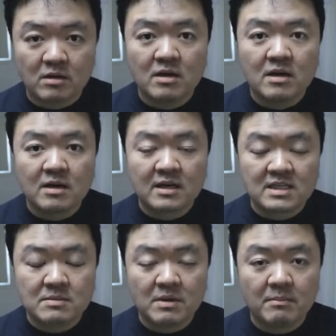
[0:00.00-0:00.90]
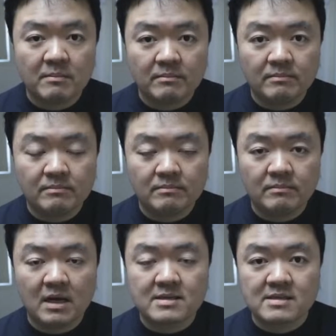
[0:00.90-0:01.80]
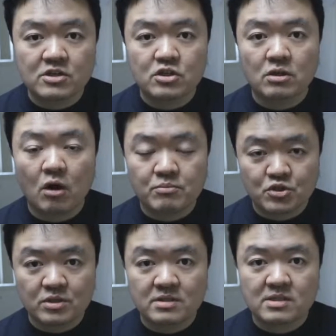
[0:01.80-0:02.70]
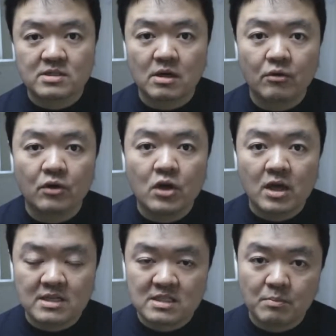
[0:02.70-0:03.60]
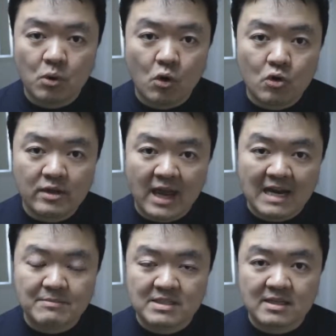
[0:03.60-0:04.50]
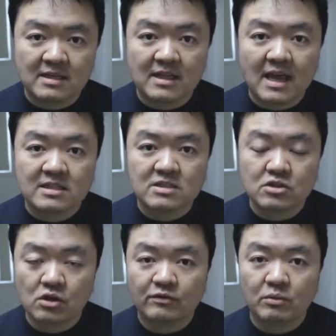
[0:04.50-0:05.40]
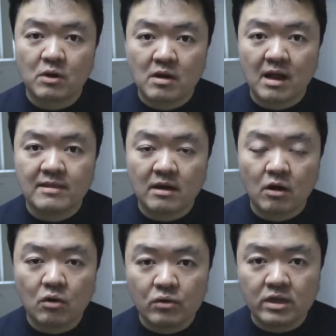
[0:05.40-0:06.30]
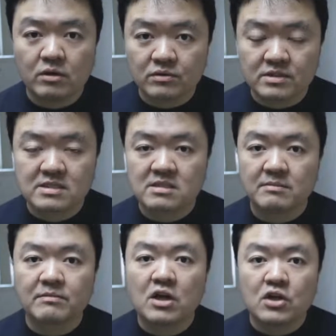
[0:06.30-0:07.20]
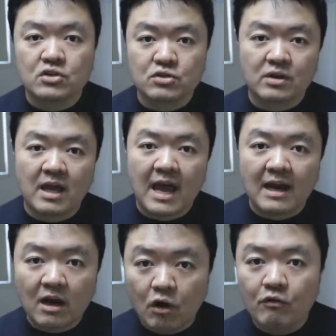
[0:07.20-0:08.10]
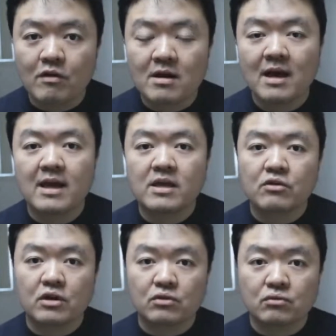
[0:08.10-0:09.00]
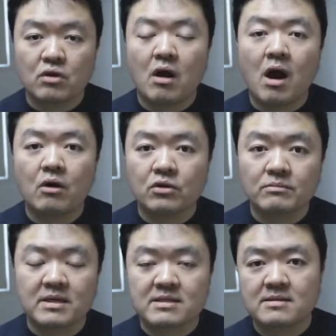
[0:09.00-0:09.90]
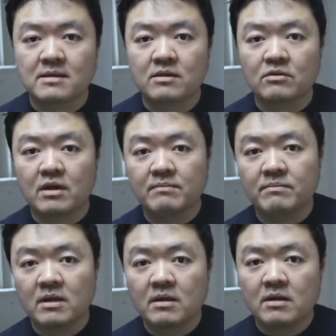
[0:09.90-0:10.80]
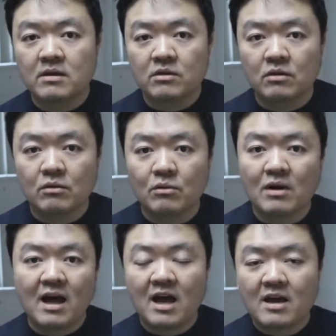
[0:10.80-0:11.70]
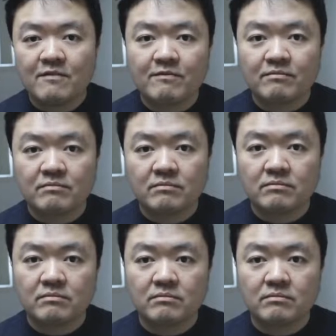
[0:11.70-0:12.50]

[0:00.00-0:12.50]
better customization options. So it supports the Atomos Connect software and the whole ecosystem. So you can add overlay. You can do your audio mixing. You can, live